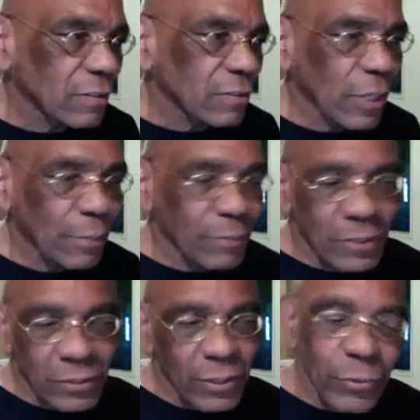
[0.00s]

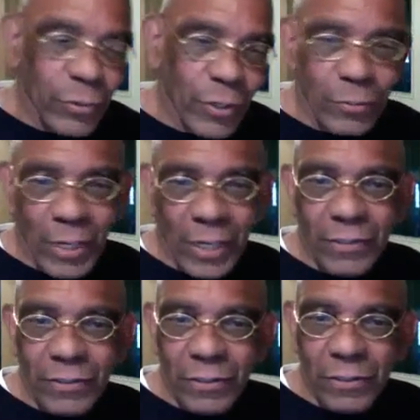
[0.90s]
Japanese literary
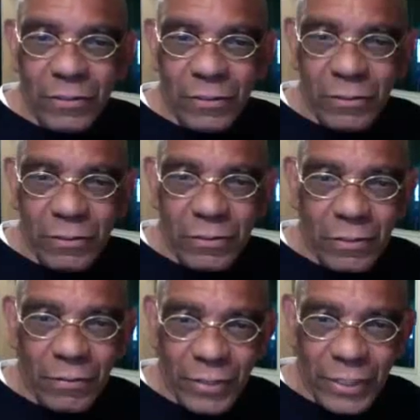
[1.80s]
magazines and
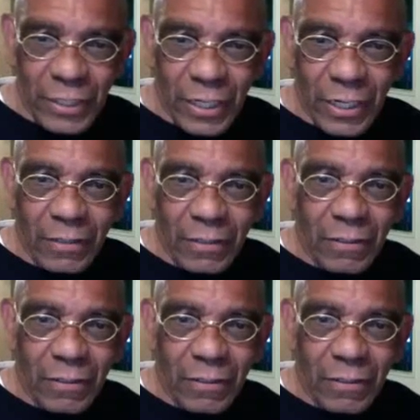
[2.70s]
stuff like that.